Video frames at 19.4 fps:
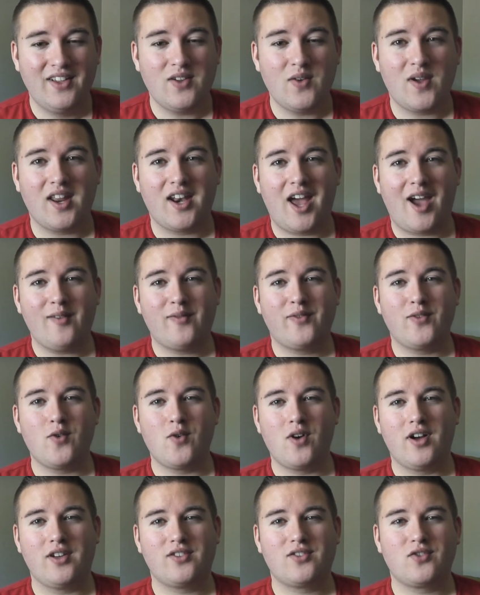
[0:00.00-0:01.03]
You cannot
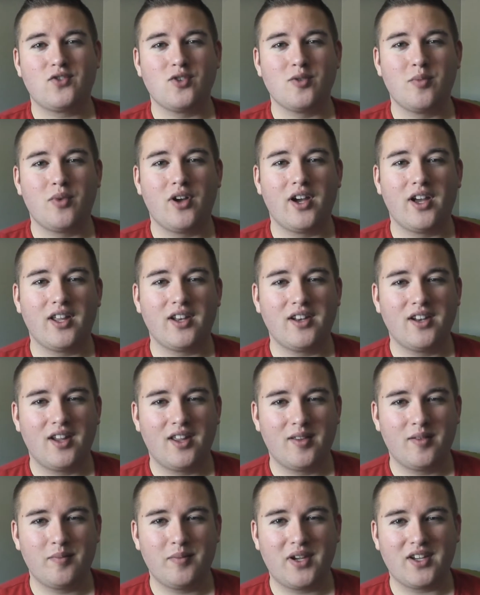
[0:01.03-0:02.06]
fool us, True Blood,
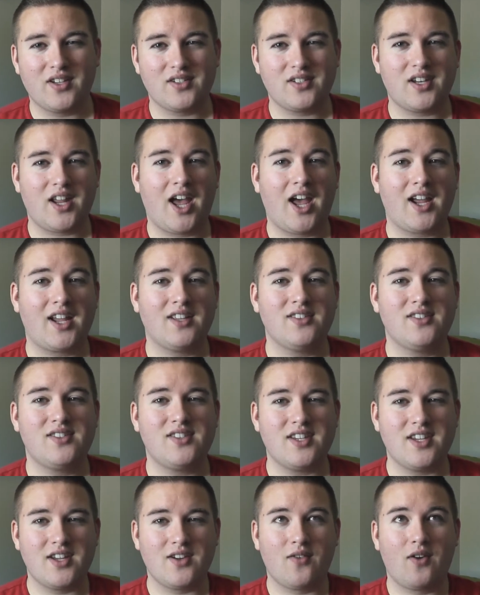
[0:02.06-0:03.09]
because I can
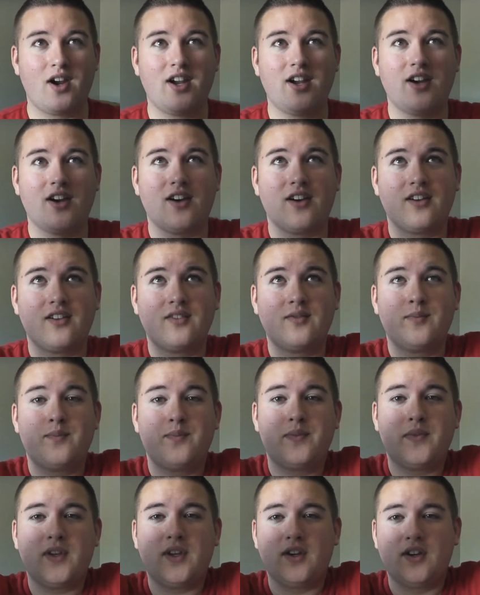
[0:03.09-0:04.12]
see it right here.
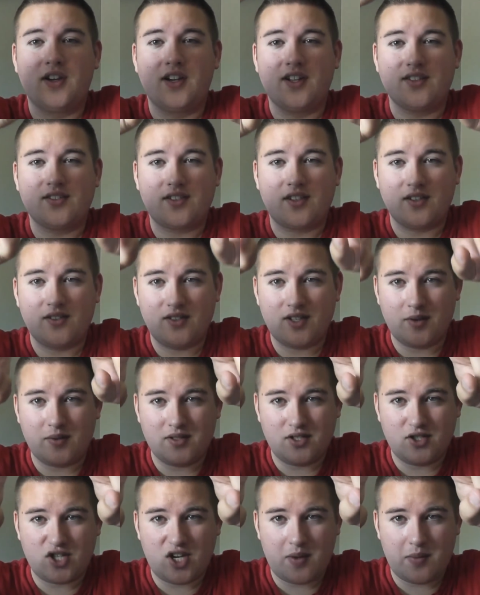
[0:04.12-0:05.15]
Here it is. Can you tell me
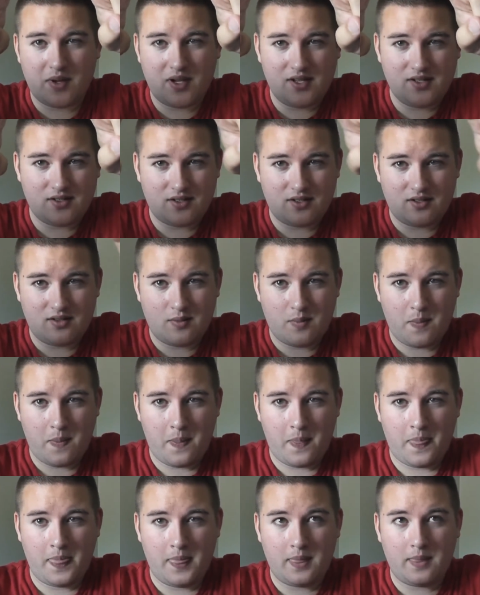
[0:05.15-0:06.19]
what the shape is?
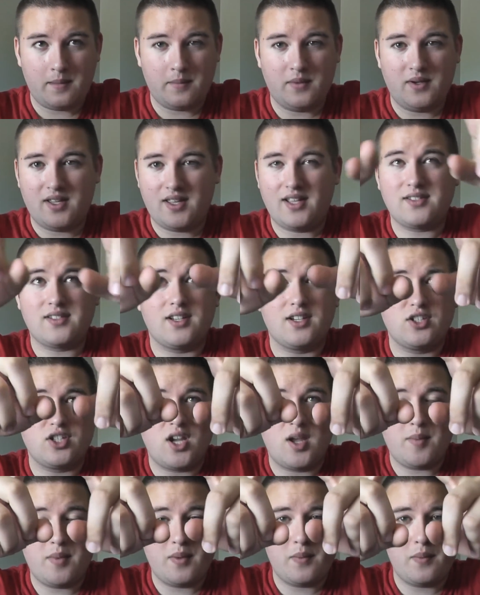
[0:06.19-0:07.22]
Okay, that's not a
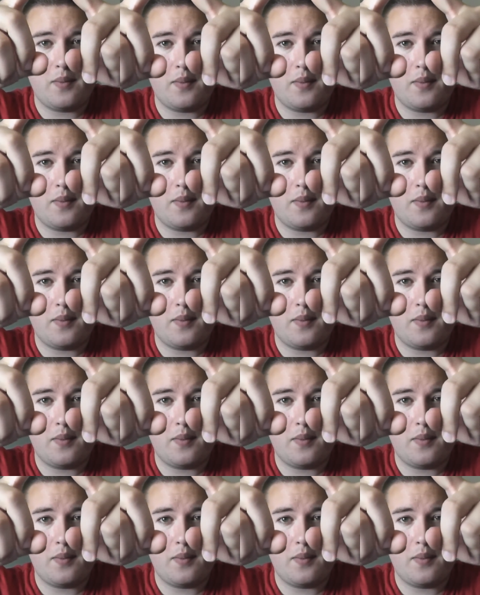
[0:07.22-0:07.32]
shape.